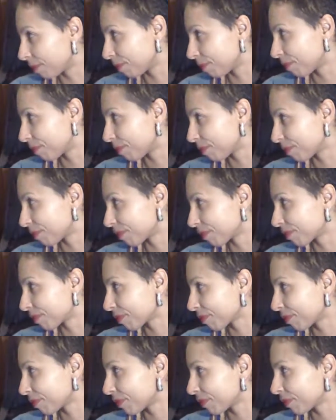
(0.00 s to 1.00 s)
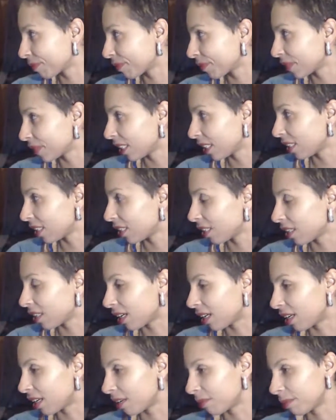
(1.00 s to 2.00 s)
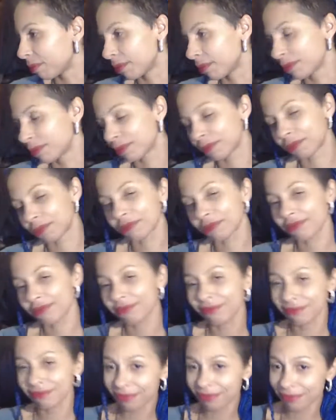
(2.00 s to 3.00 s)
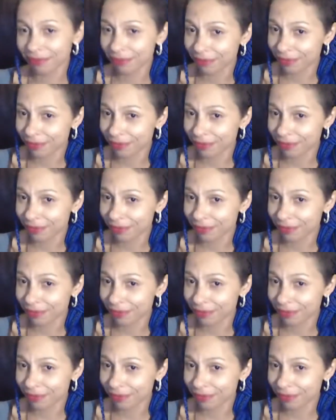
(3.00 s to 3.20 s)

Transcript: That's extrovert. Extroverted intuition.